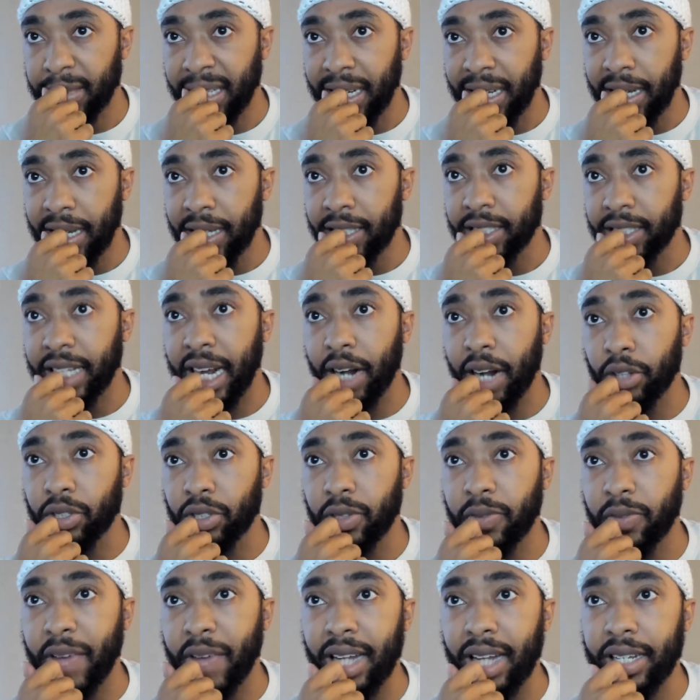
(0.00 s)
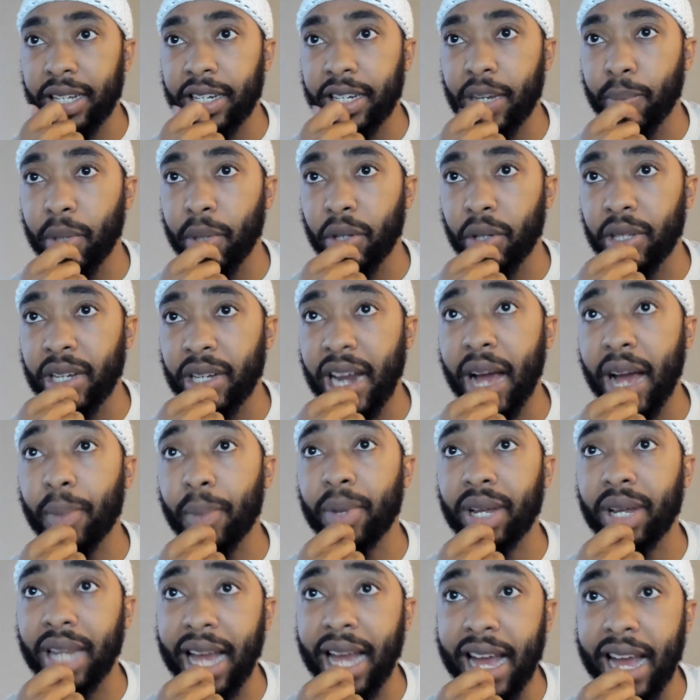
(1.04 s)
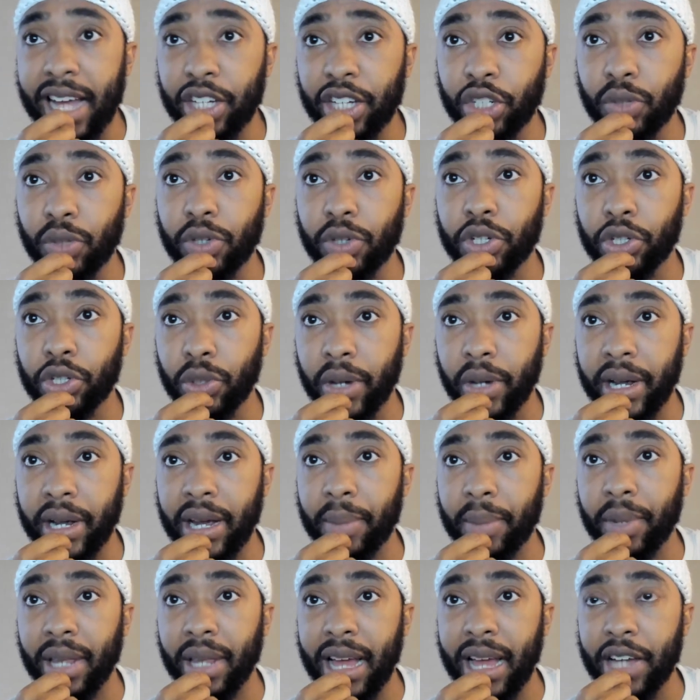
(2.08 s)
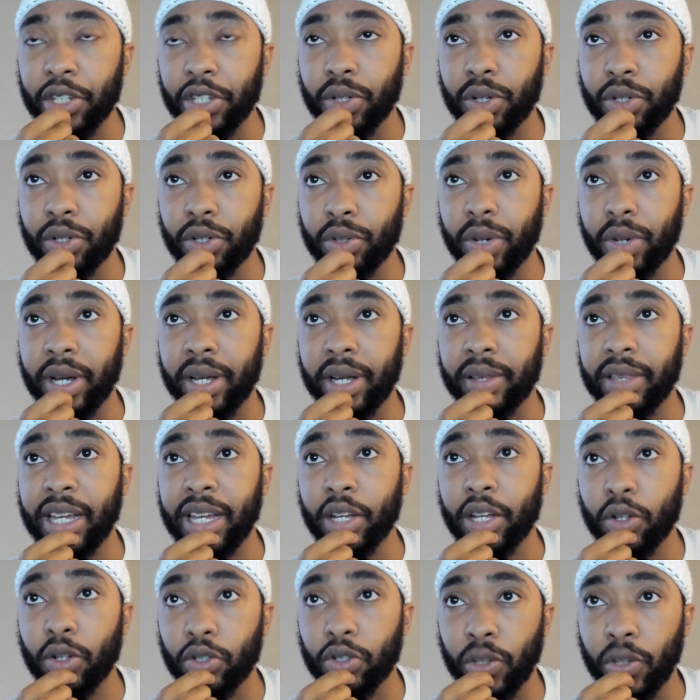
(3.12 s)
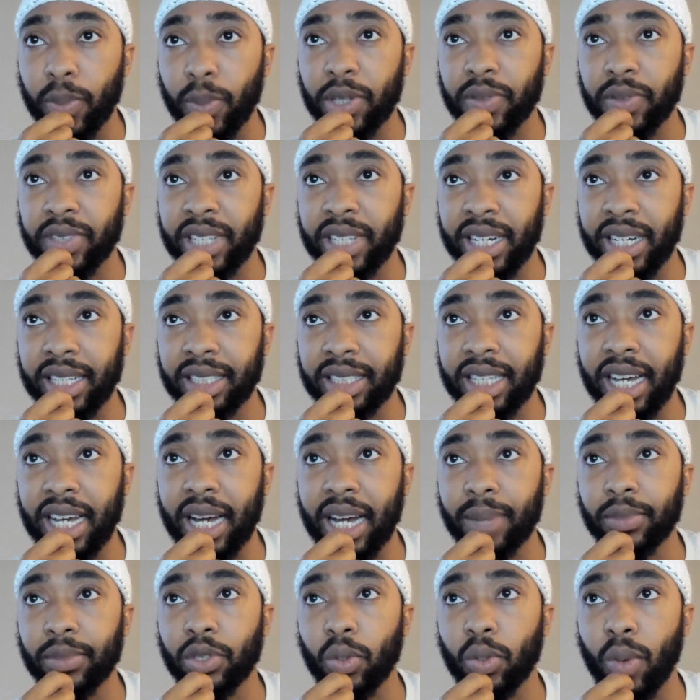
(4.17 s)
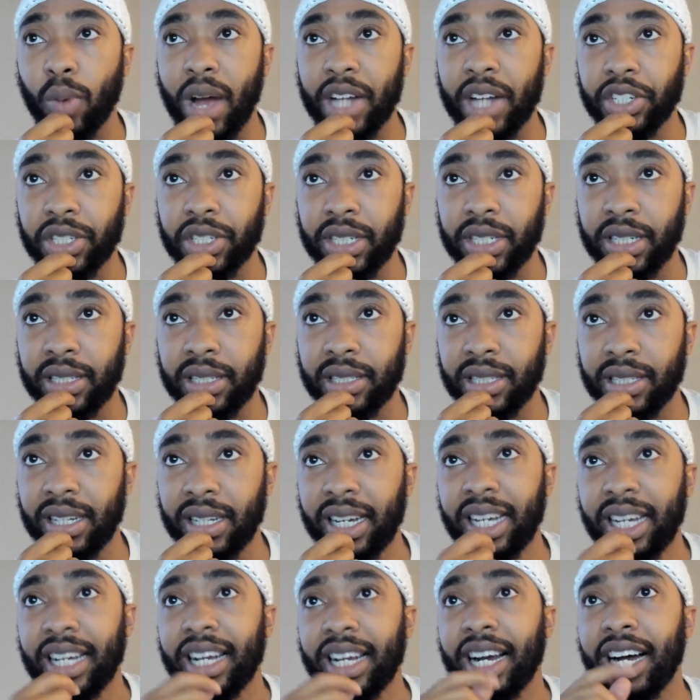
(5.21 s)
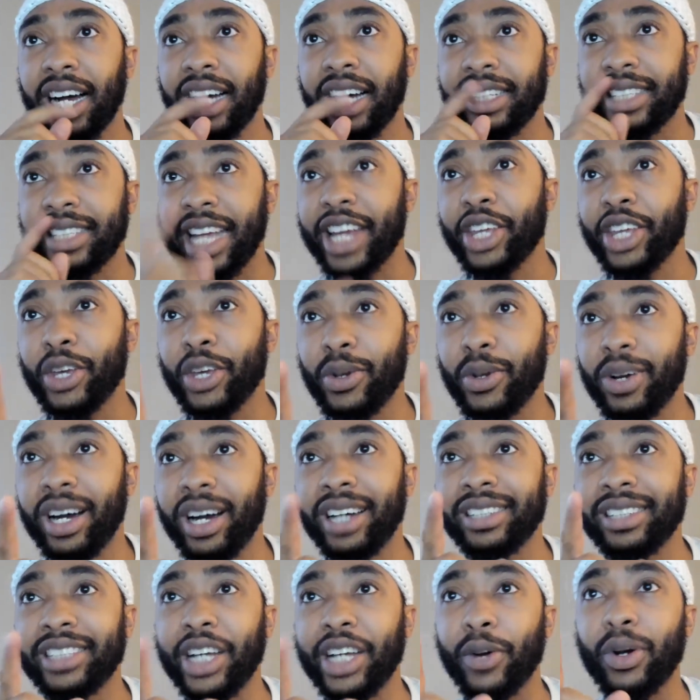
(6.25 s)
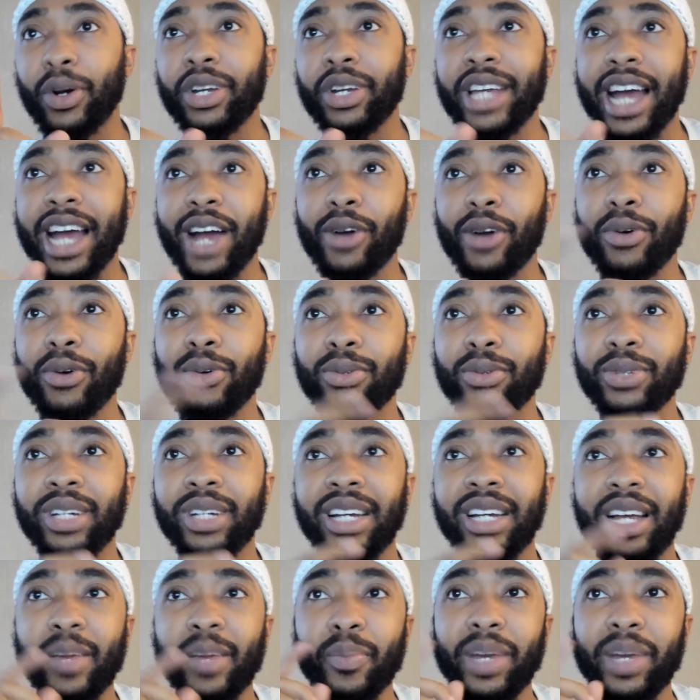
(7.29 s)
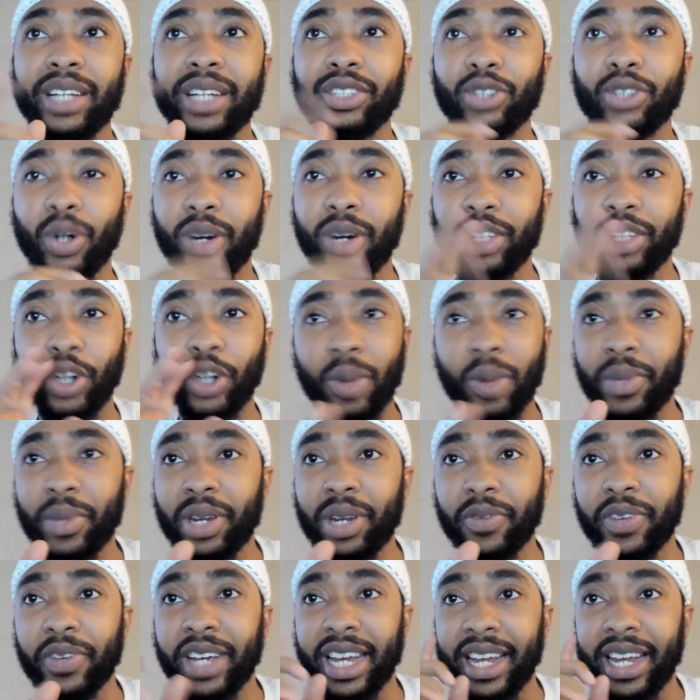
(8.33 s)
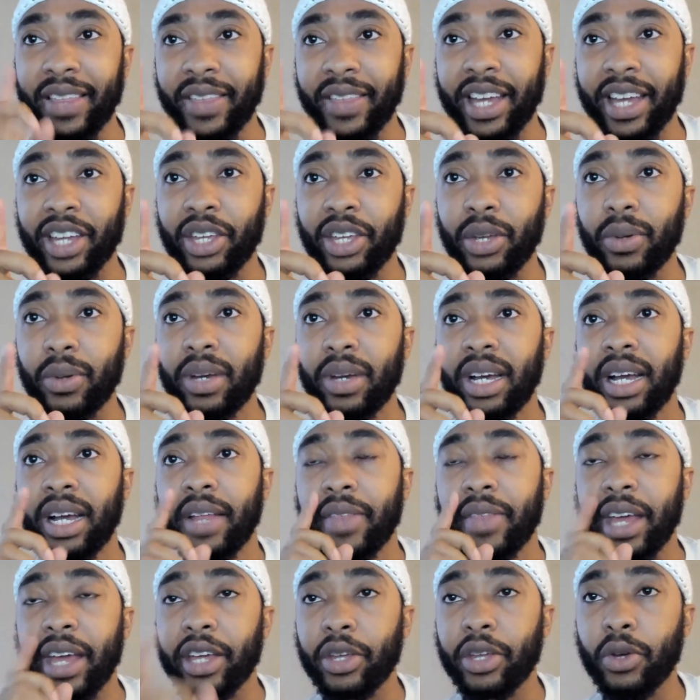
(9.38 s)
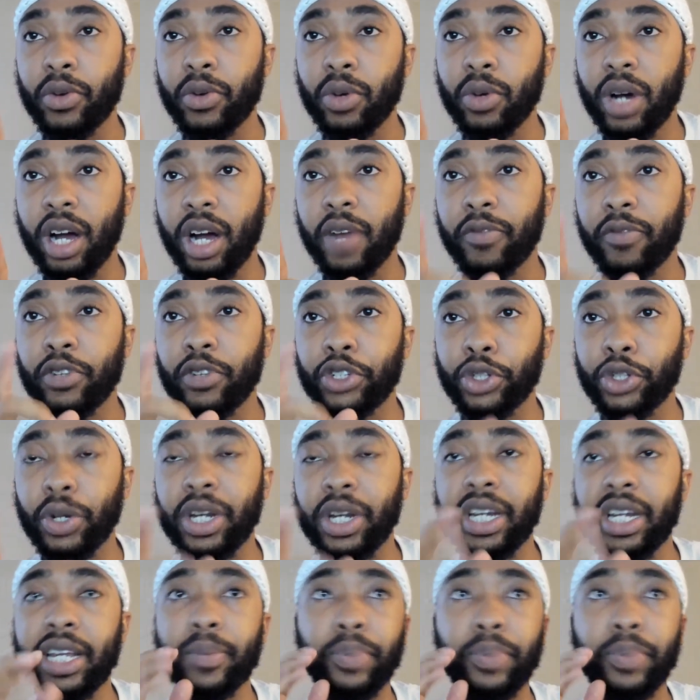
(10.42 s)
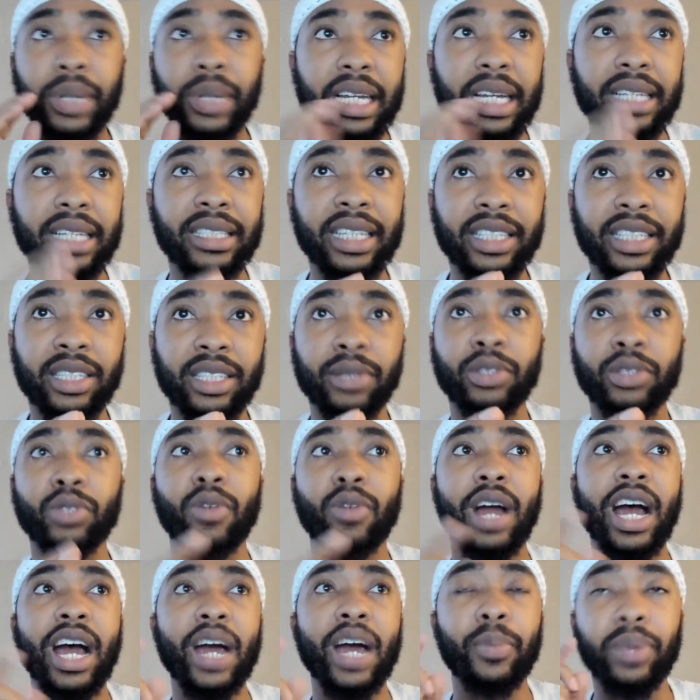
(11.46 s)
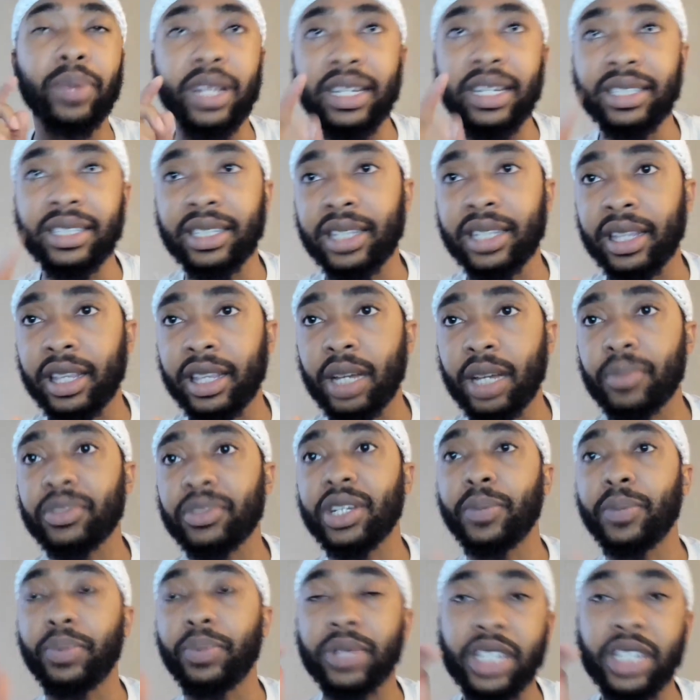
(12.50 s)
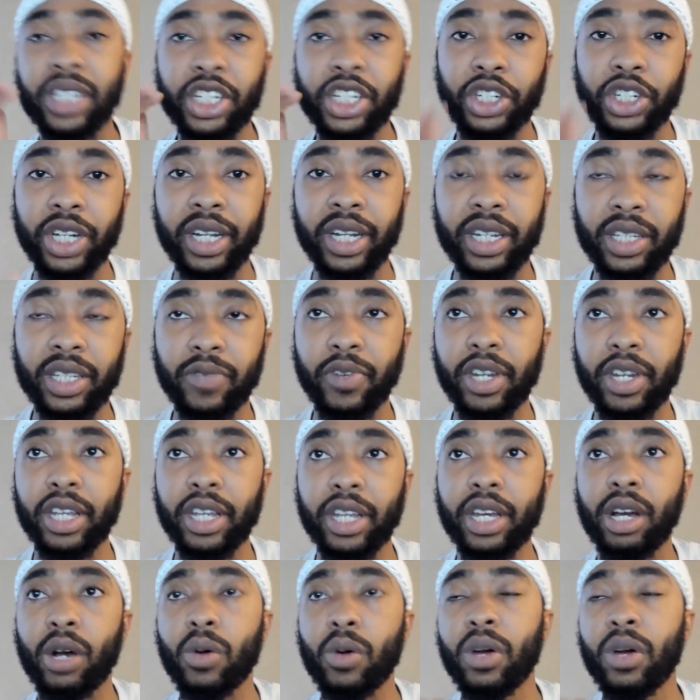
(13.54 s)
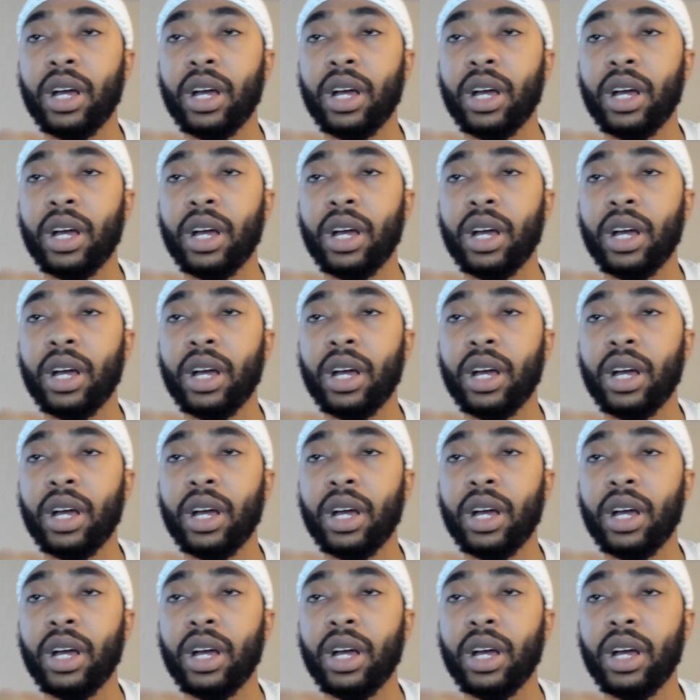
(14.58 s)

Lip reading: Shout out to Valley and Building. I'm glad you enjoy it. I'm glad you enjoy it. Thank you so much for taking time to watch this. Thank you, Dara Yahoo, Ben Dora. Don't want me to forget it. Thank you. Thank you for joining in. Please hit subscribe. Please hit the thumbs up. Please share this video.